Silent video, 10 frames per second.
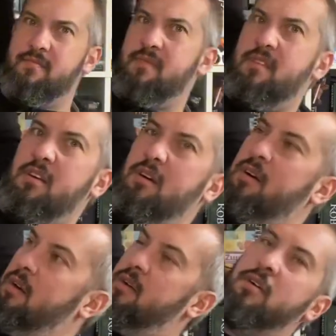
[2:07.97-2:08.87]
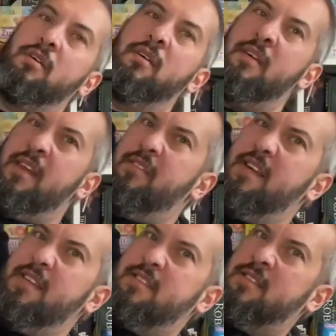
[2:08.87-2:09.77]
Oh, here it
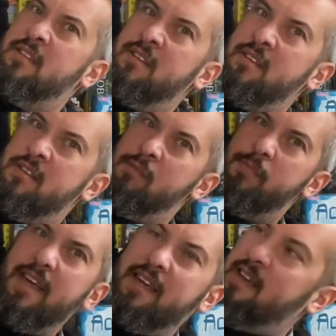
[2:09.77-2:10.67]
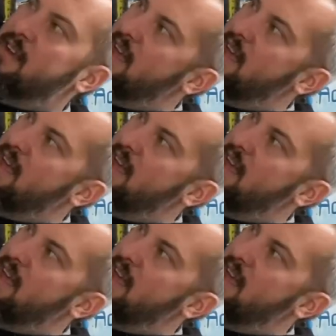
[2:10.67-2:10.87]
is. Big